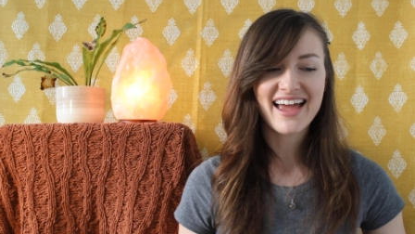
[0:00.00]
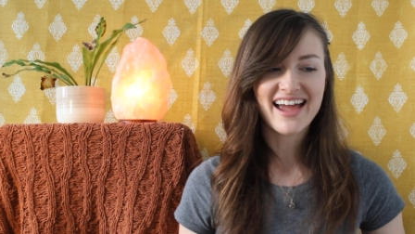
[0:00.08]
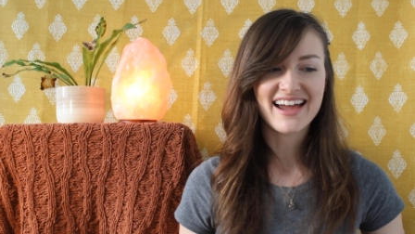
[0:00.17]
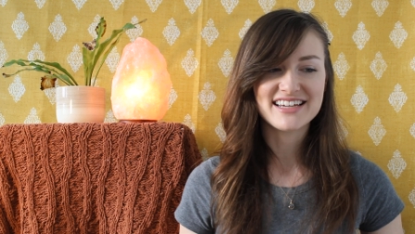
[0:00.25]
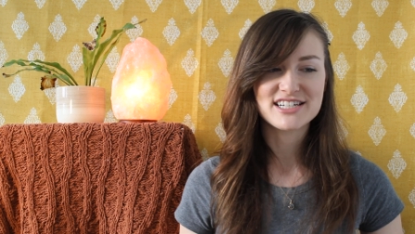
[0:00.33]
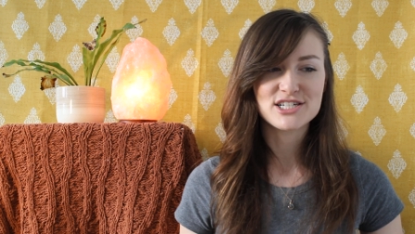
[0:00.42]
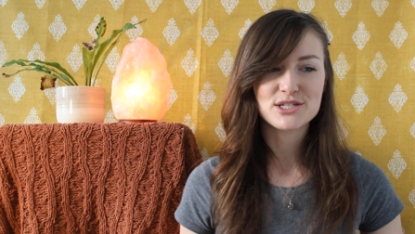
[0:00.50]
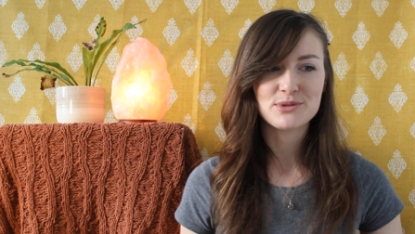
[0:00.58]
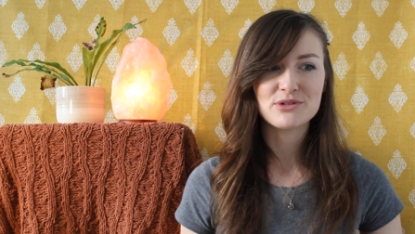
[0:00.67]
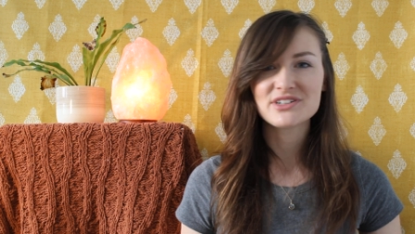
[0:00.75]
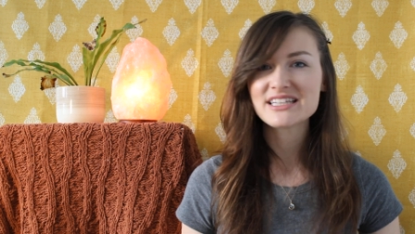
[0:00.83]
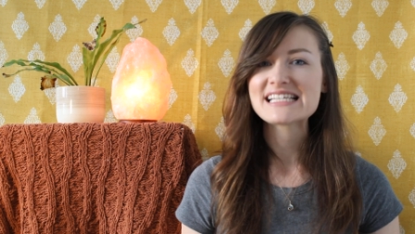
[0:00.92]
and we
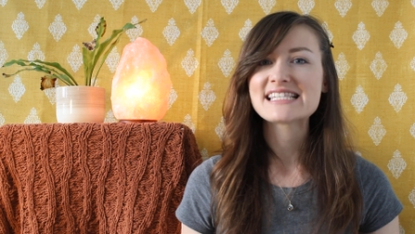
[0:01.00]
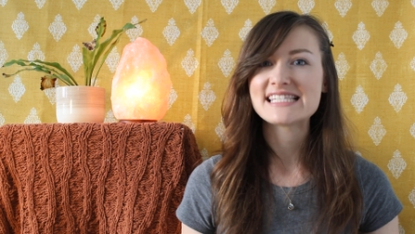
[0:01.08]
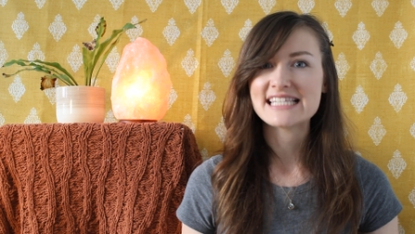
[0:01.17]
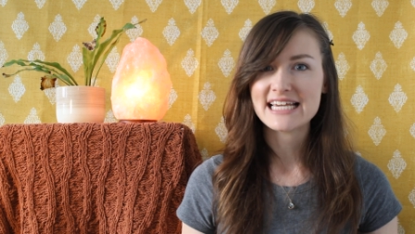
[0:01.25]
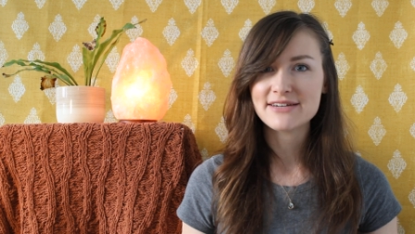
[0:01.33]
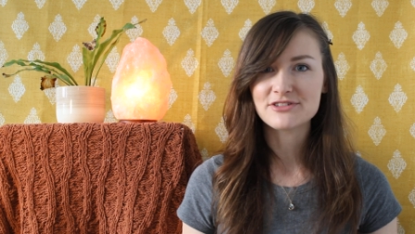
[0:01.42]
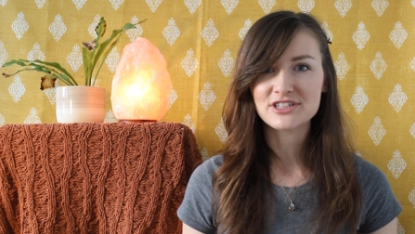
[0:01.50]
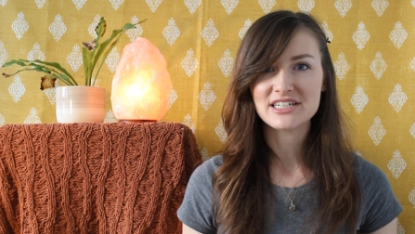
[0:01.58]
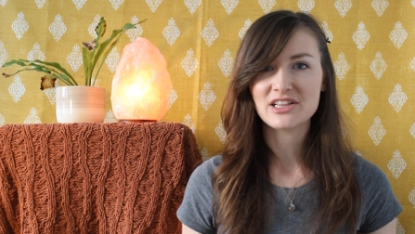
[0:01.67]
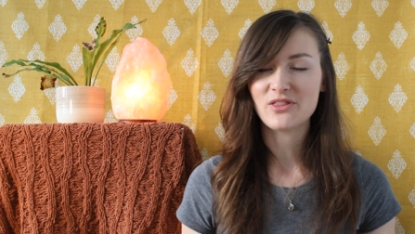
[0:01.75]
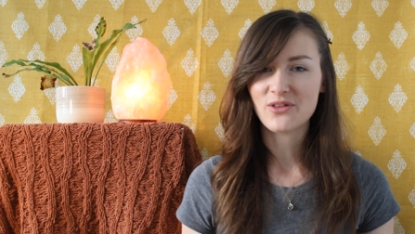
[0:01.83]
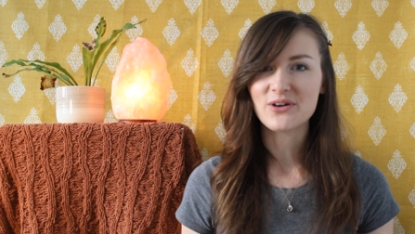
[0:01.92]
really savor
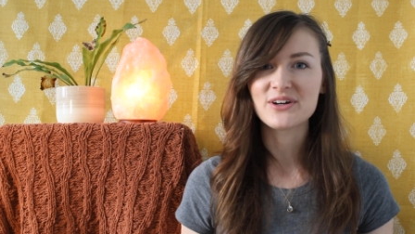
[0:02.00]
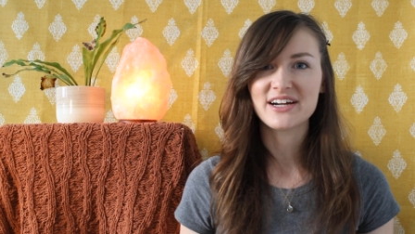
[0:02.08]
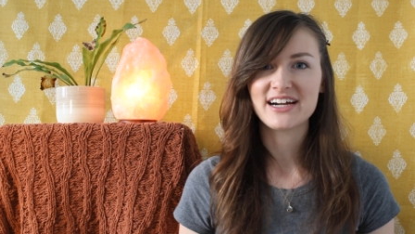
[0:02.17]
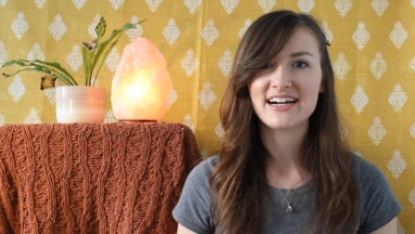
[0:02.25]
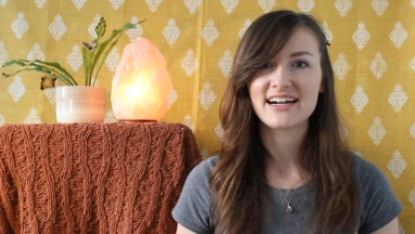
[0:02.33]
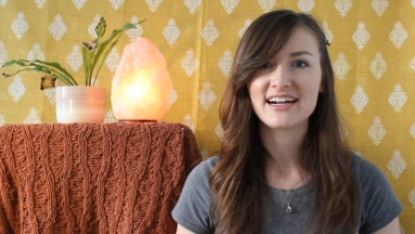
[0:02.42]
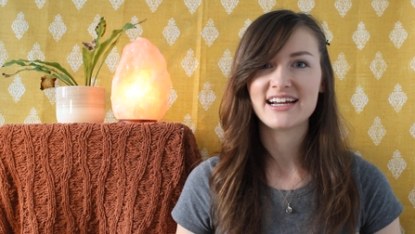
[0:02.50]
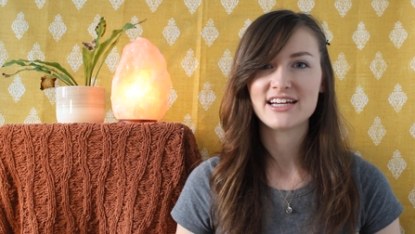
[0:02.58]
it longer.